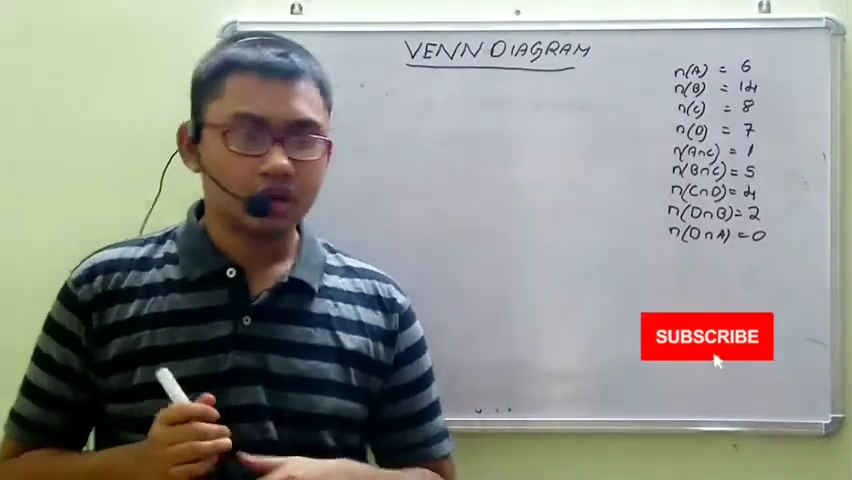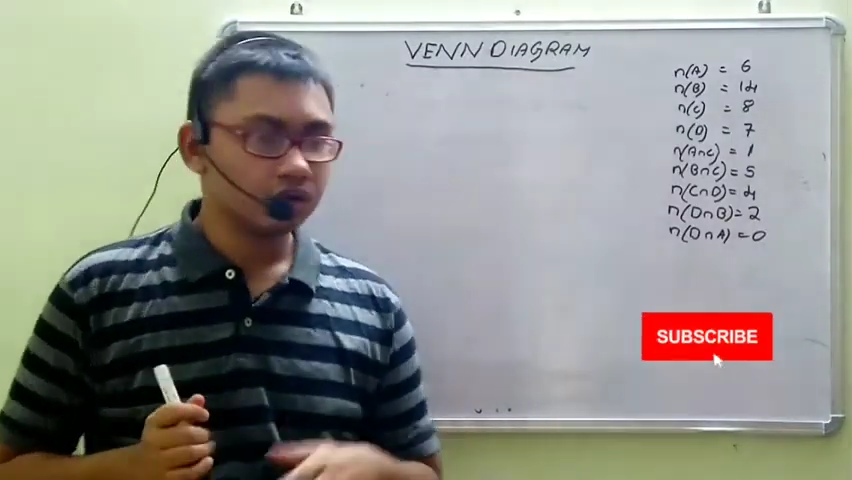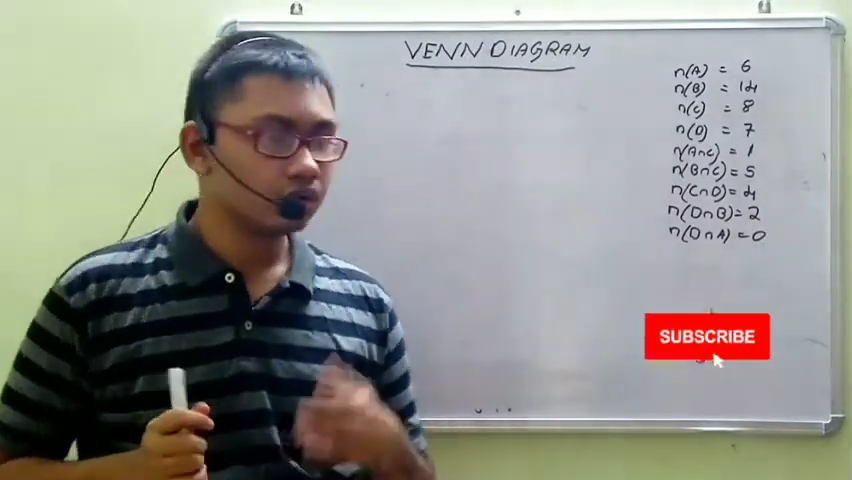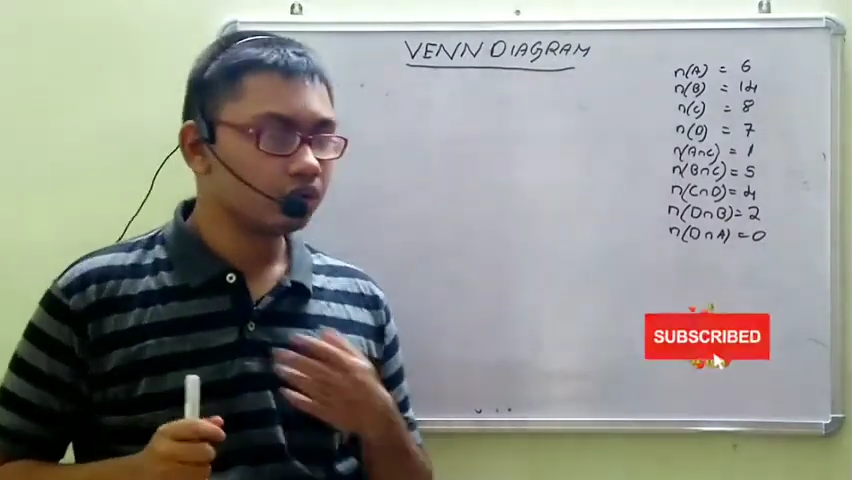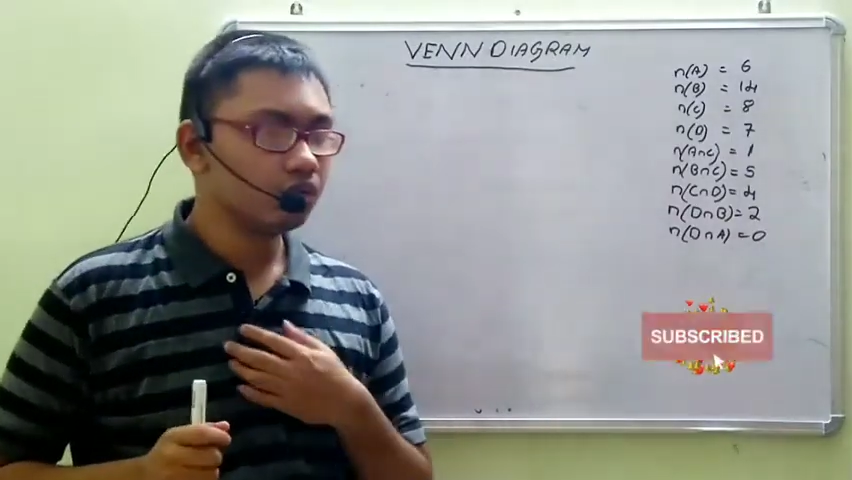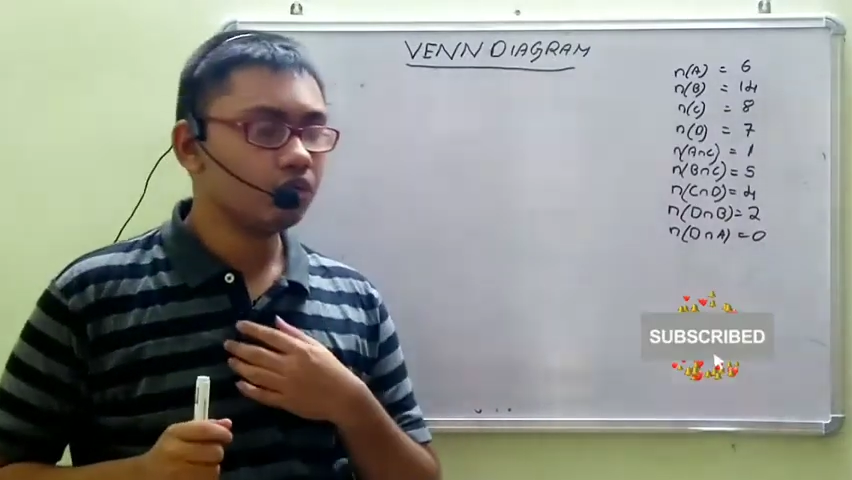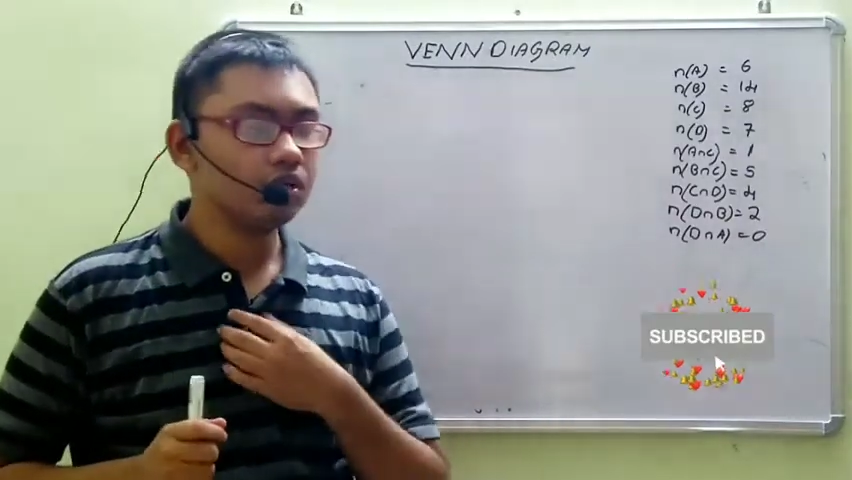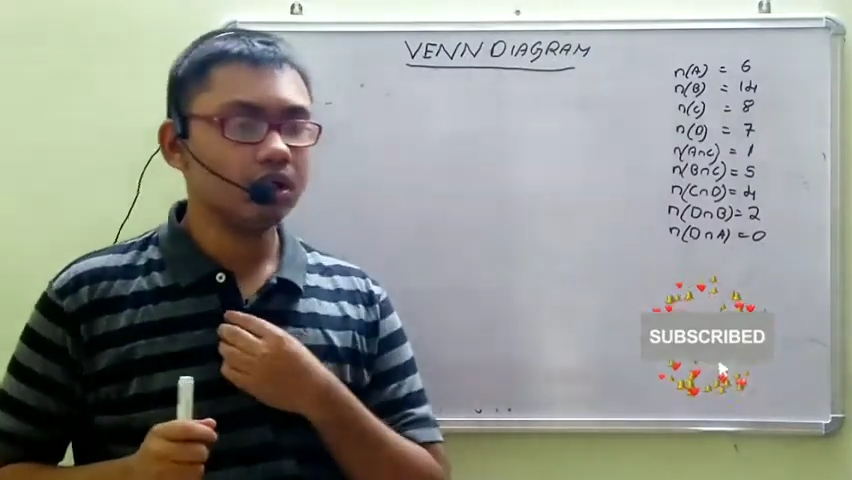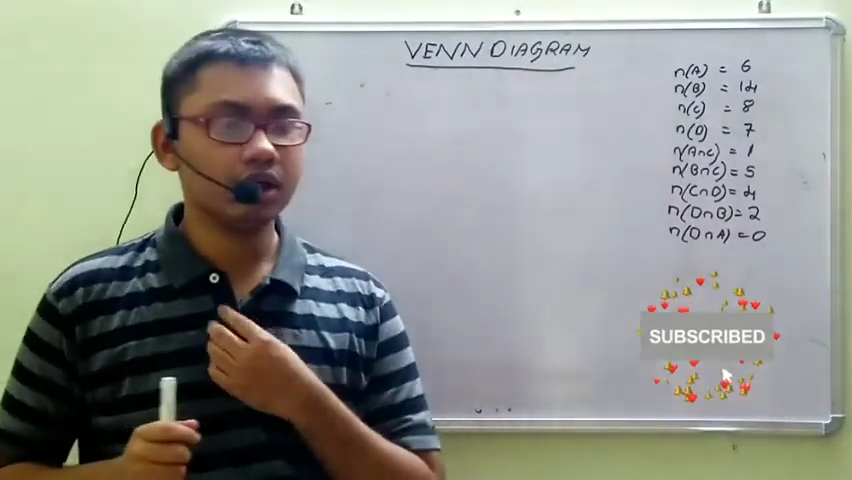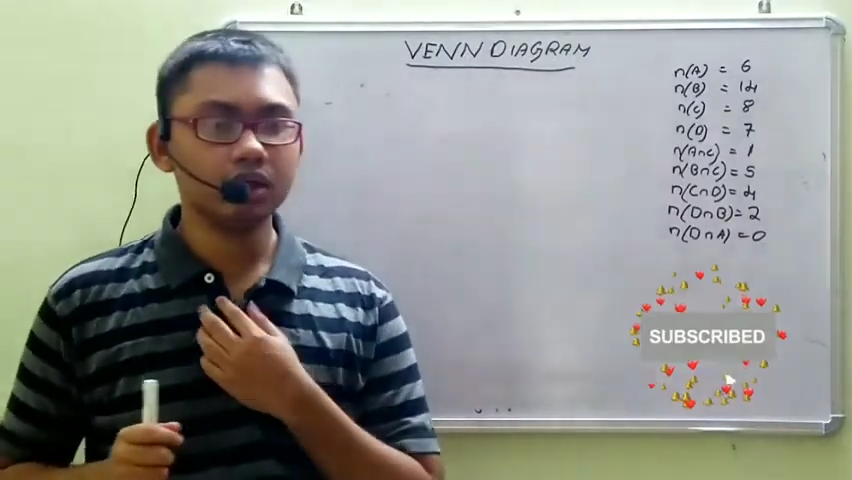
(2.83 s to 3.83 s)

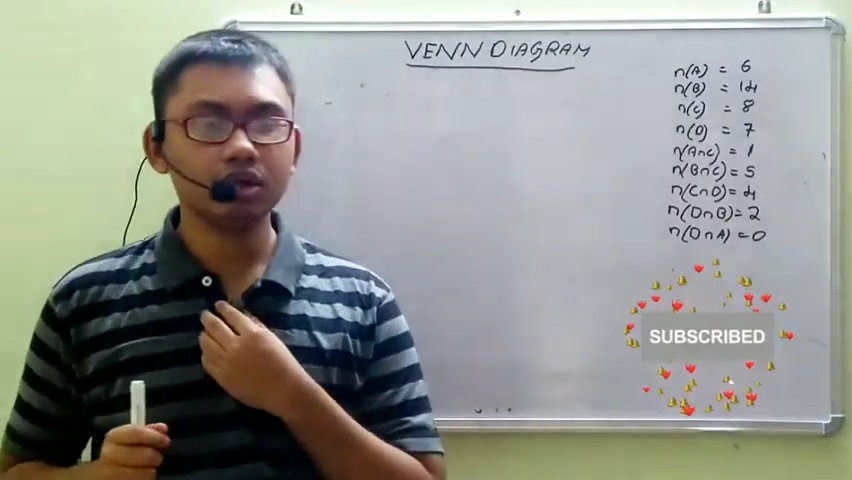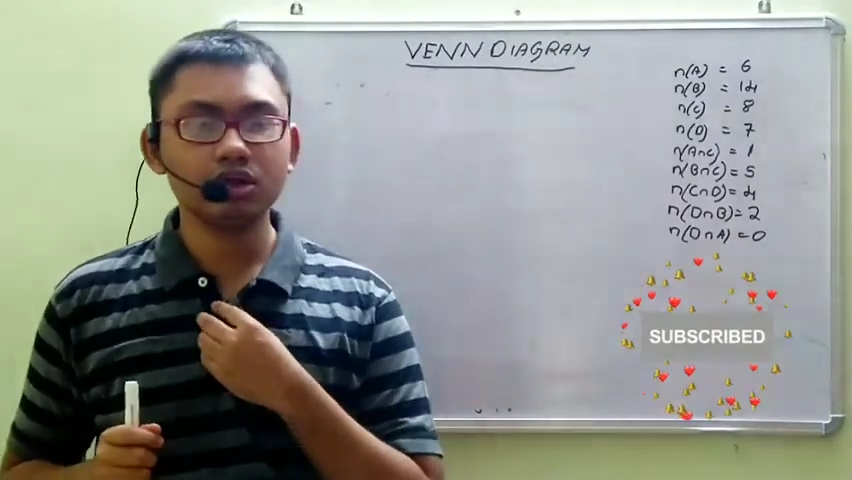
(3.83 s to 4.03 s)
So in this